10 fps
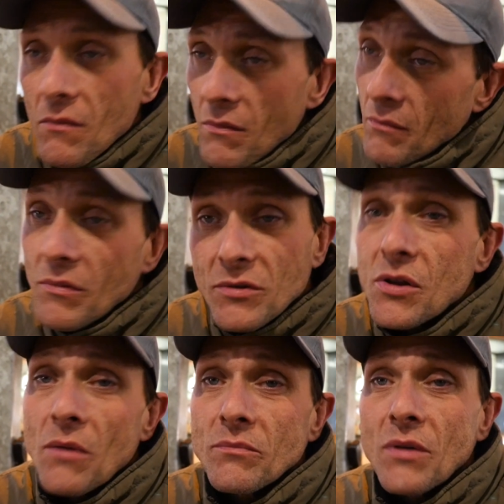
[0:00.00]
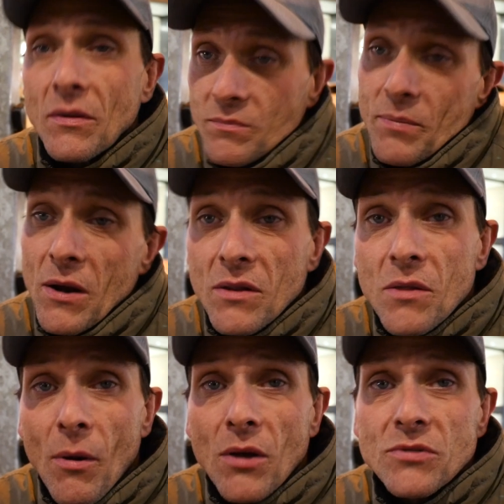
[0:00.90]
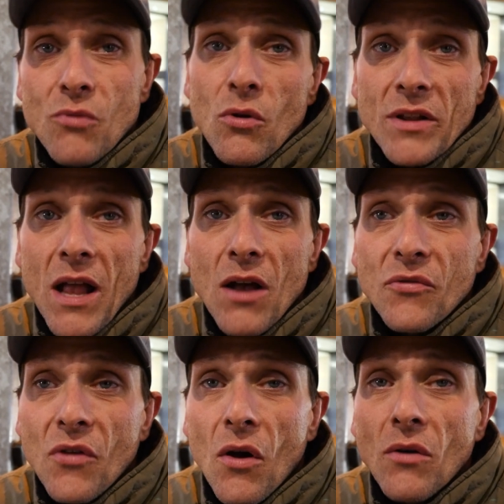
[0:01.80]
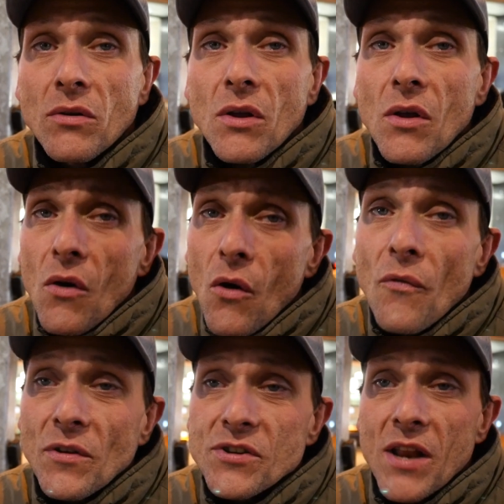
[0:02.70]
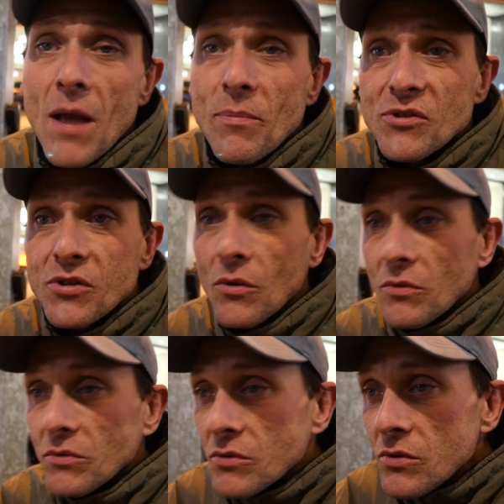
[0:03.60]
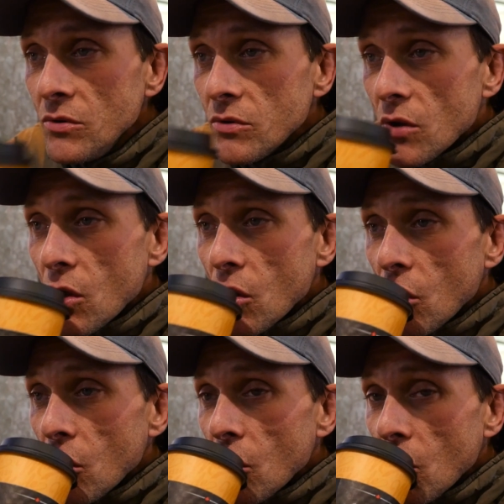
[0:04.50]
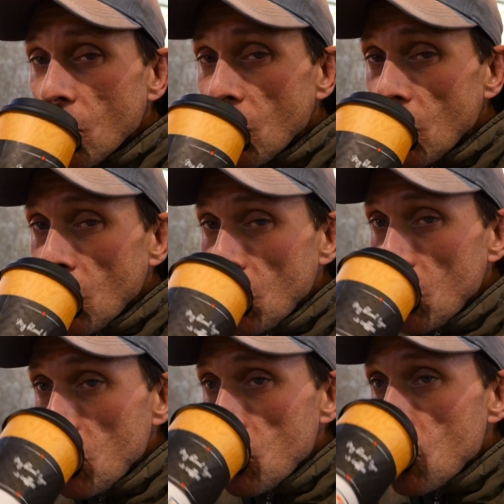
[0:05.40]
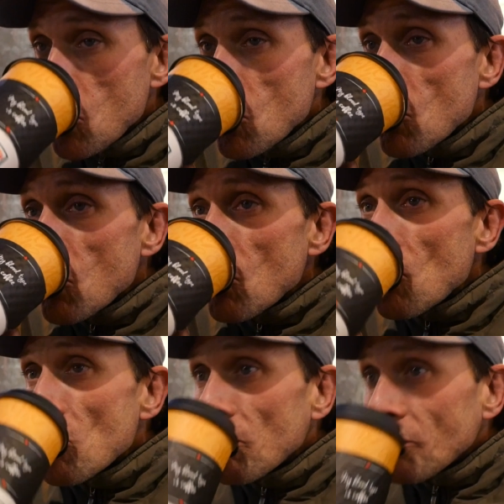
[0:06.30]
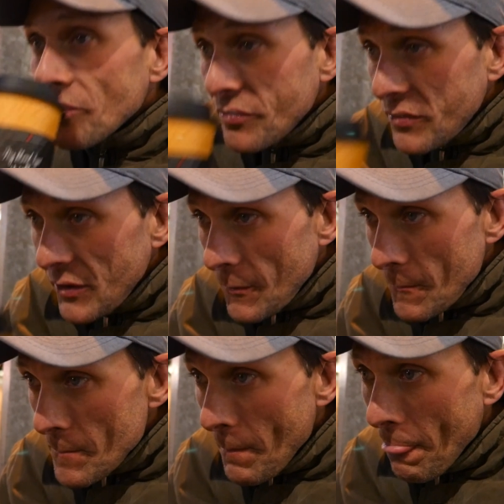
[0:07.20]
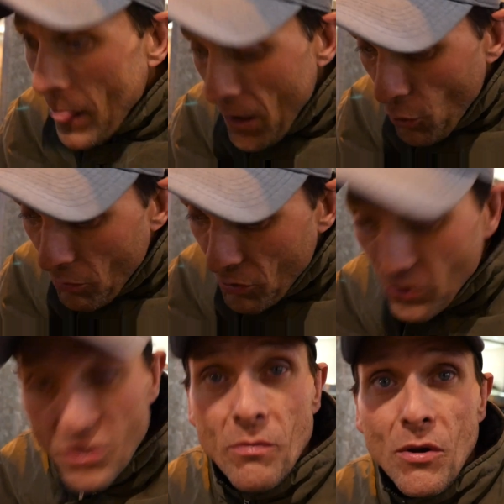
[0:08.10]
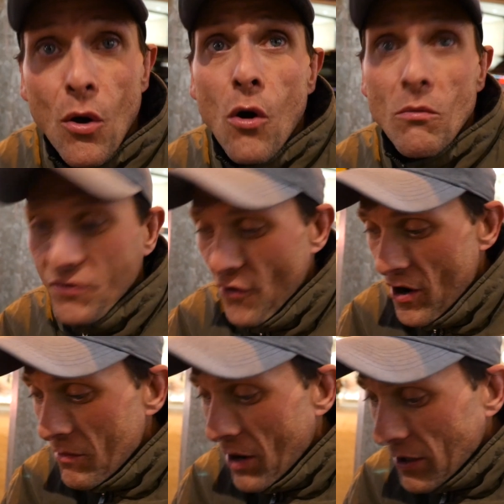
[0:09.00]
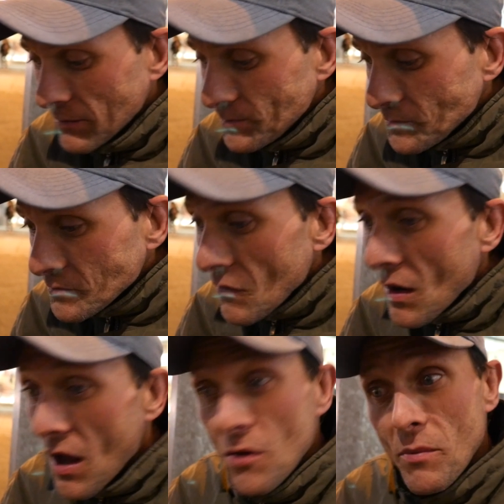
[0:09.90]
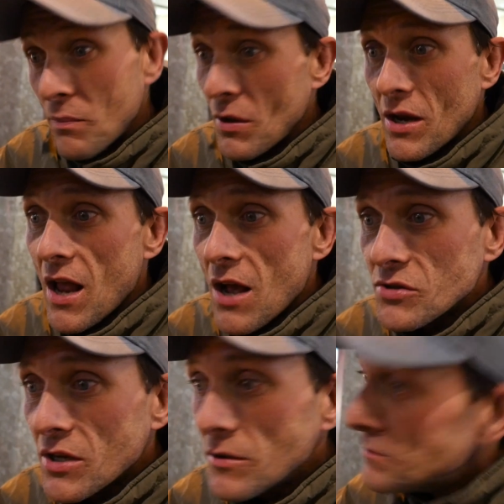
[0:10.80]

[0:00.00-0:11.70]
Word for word: mm, apparently the ball is rolling now, so hopefully shit happens soon. If you had three wishes, what would they be? there, would be no homes for anybody. And there'd be plenty of housing.